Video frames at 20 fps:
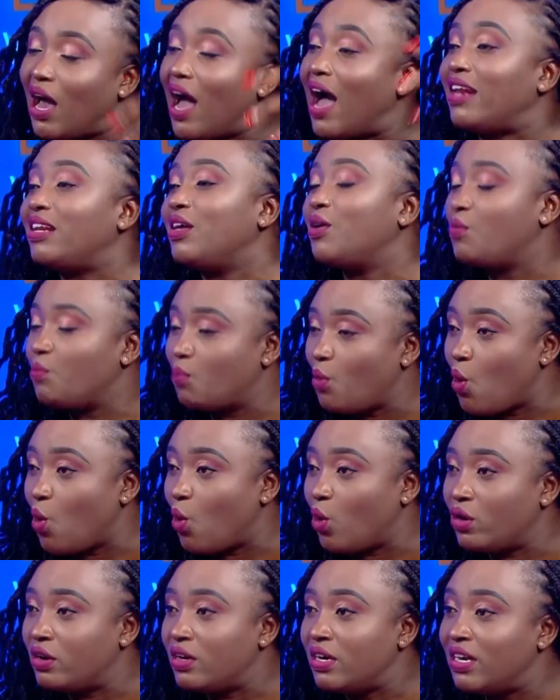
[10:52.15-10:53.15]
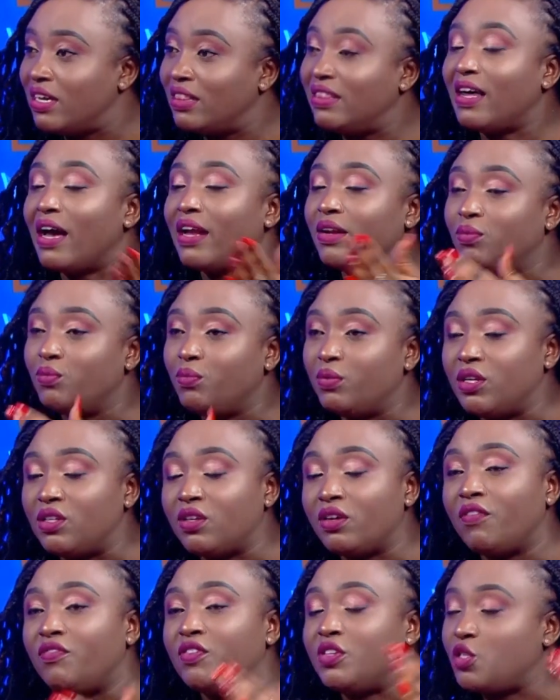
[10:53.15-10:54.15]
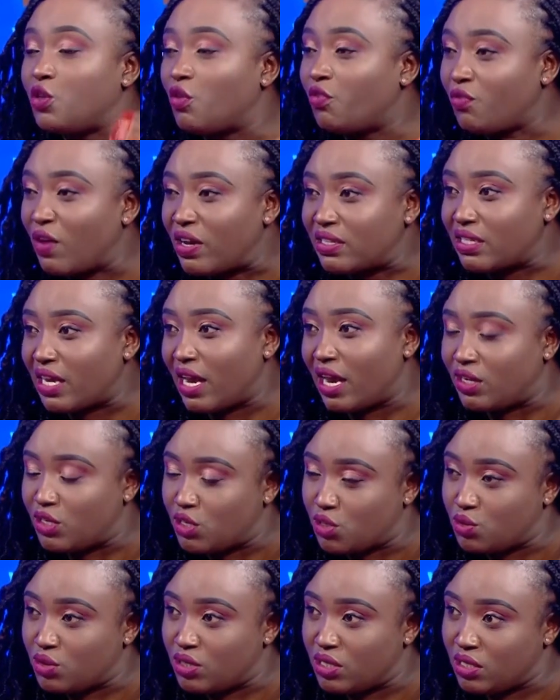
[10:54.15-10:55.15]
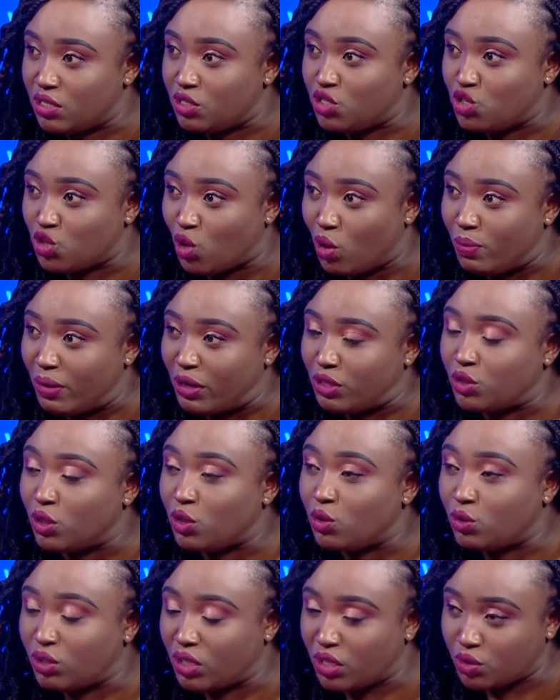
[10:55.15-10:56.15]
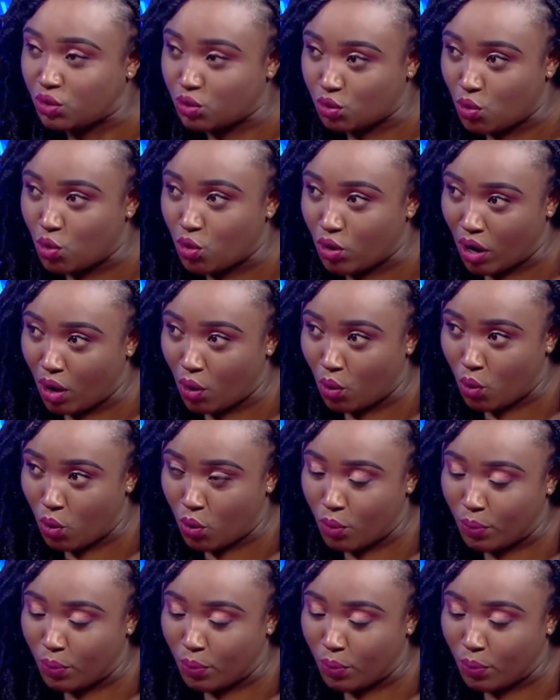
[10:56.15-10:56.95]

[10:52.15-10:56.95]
earning more than if it's your first entry job and you're looking to own a home.